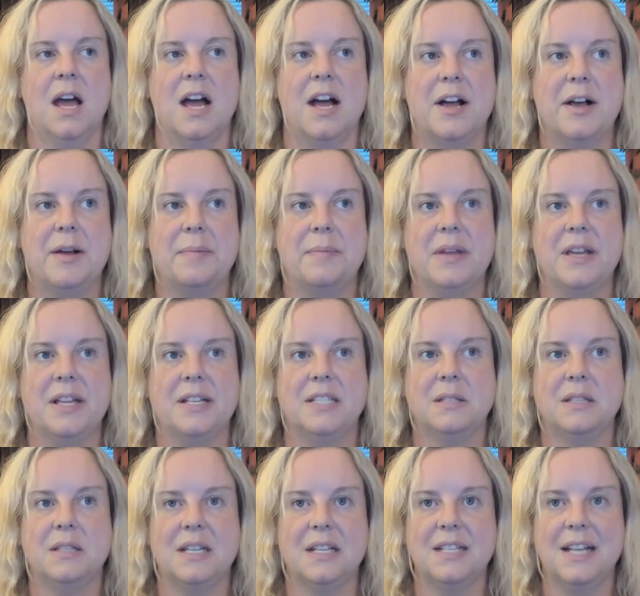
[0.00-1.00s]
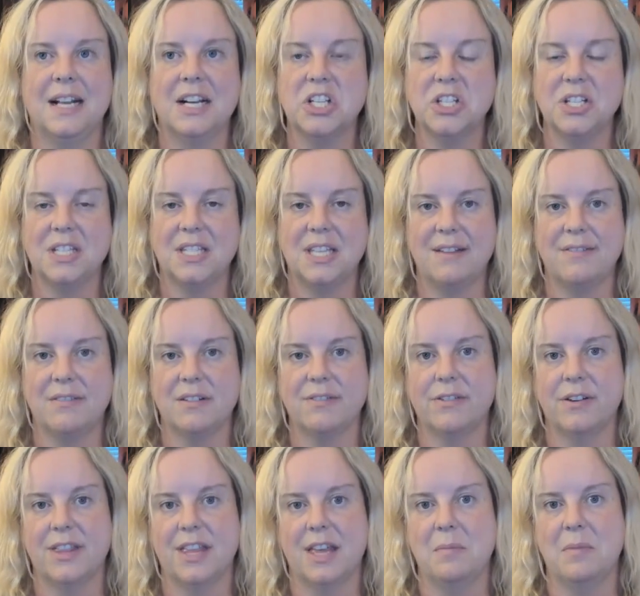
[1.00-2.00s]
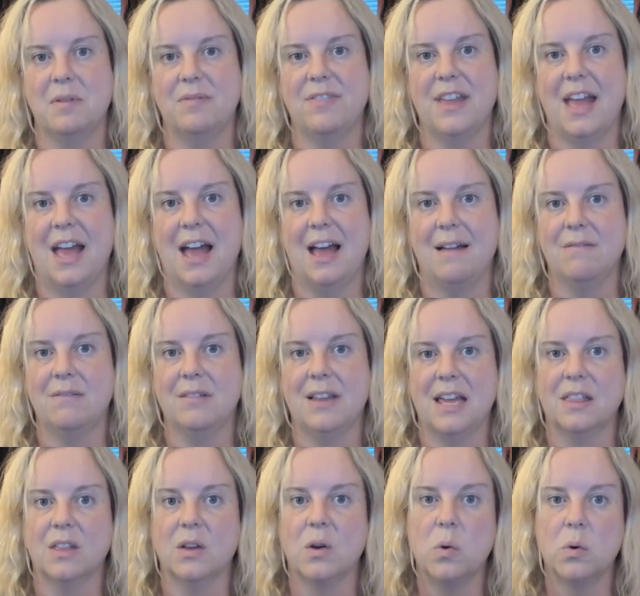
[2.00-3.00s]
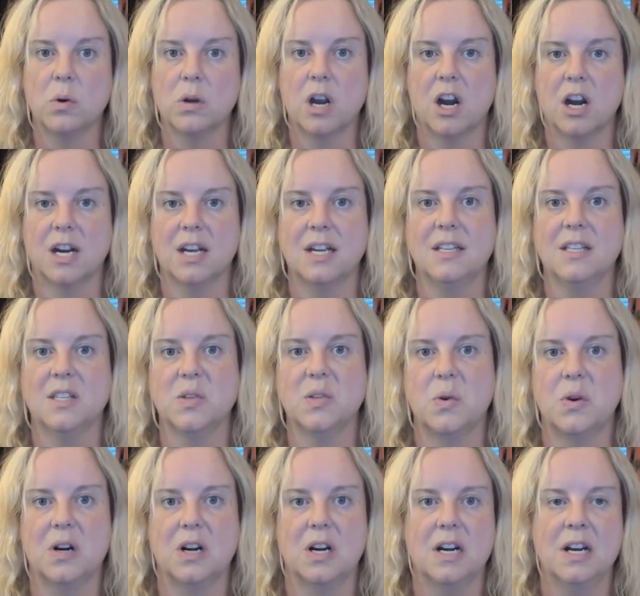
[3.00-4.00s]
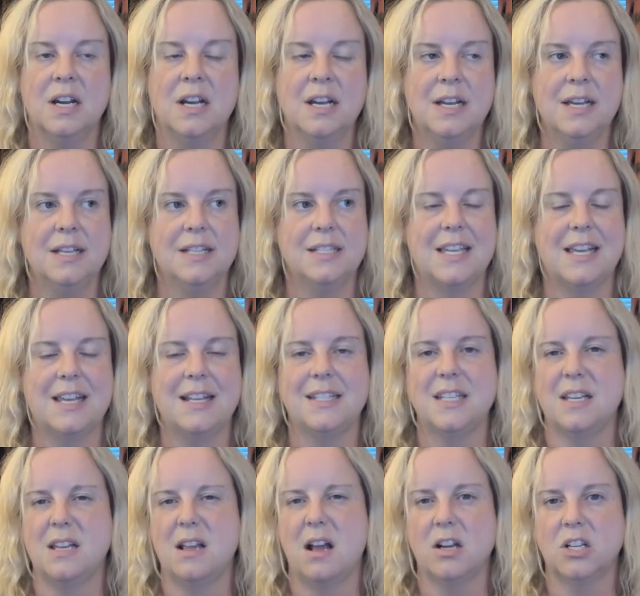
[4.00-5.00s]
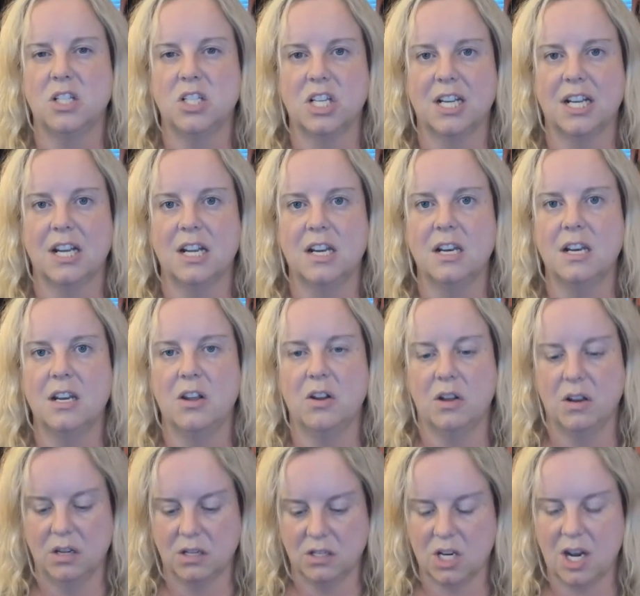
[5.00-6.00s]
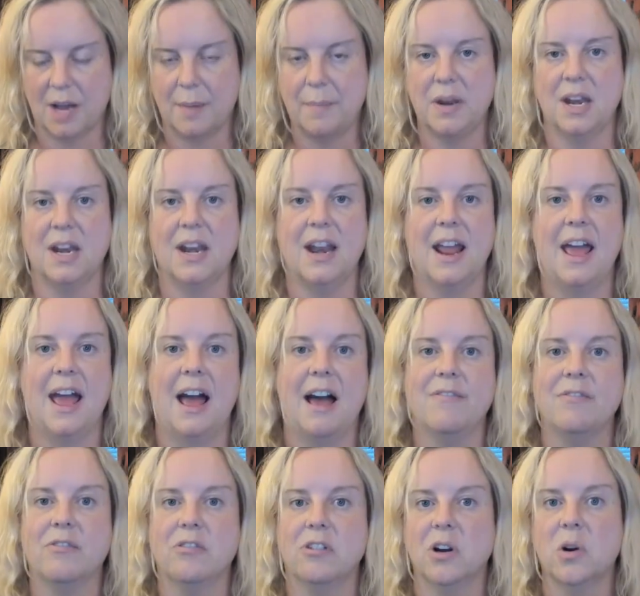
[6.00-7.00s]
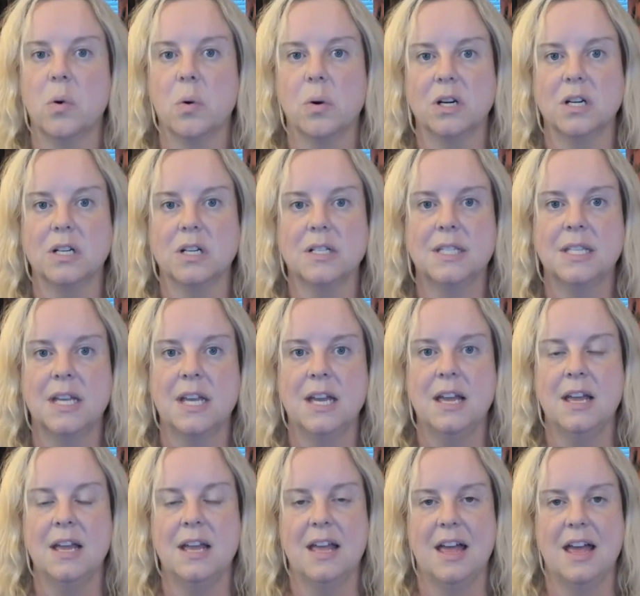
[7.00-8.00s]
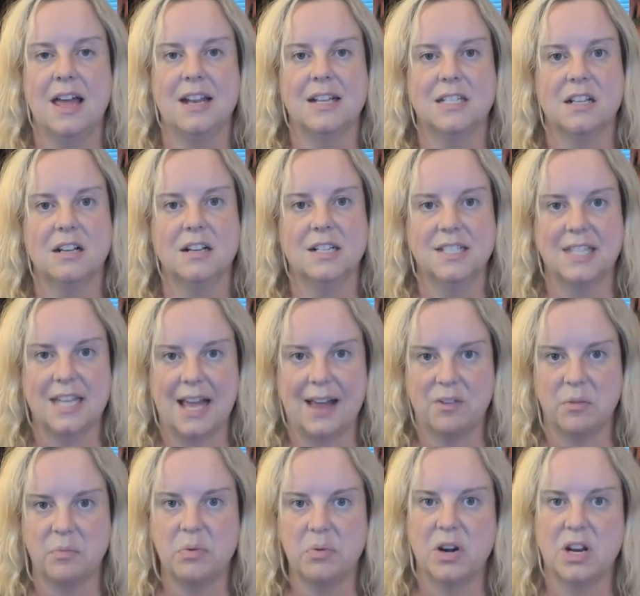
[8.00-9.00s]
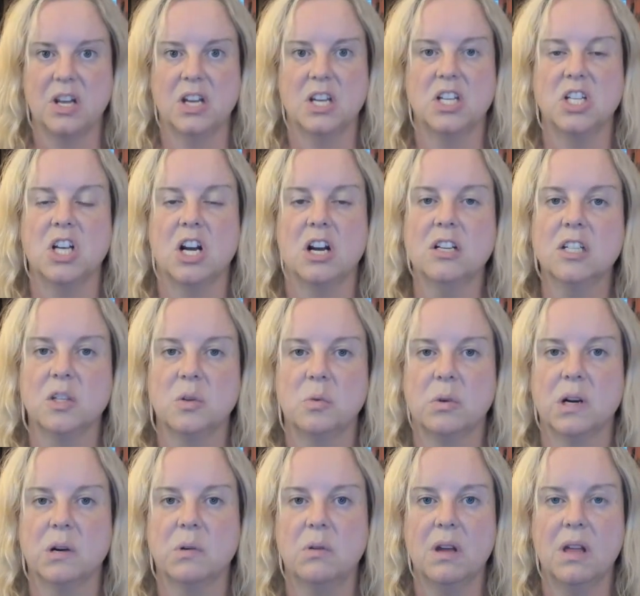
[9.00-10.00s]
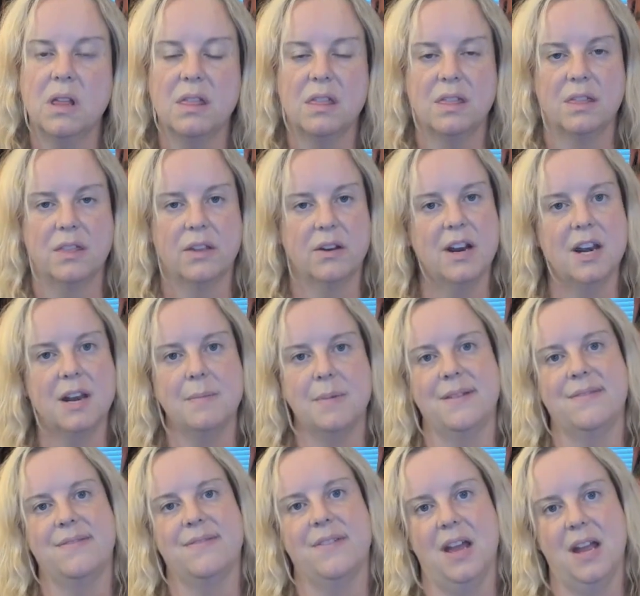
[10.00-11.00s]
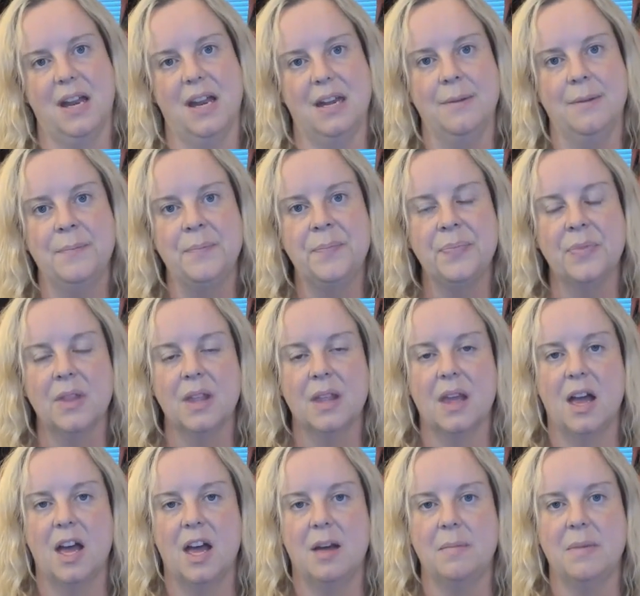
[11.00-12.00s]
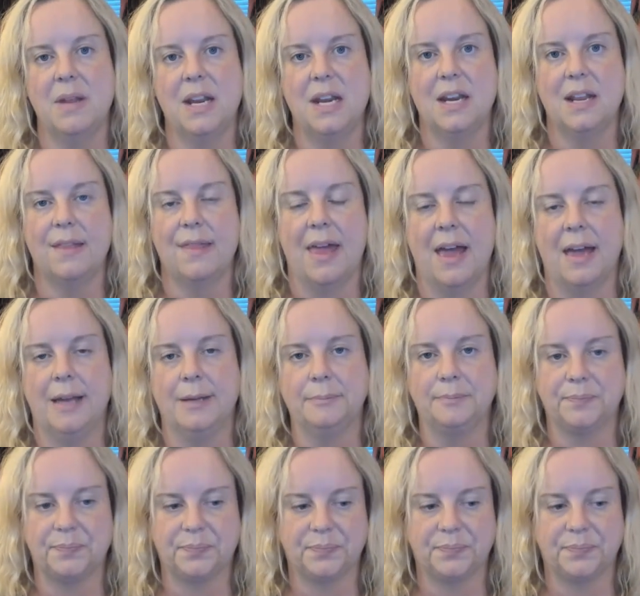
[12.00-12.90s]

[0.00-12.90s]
It's actually safer for them if they have like the whole carcass, or say it's a young chicken, you can chop it in half or in quarters, and as long as they have a pretty good chunk to work with, they're going to be fine eating that.